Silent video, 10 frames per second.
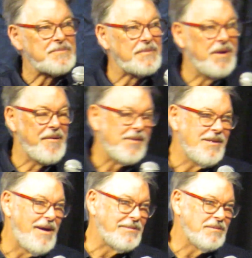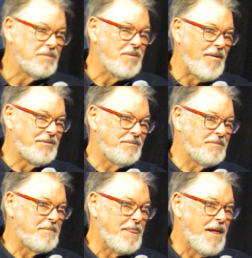by the way, to hear you
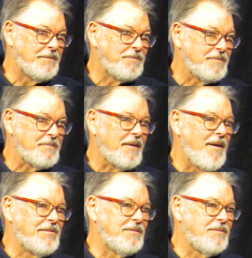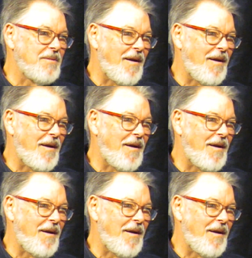curse is gold.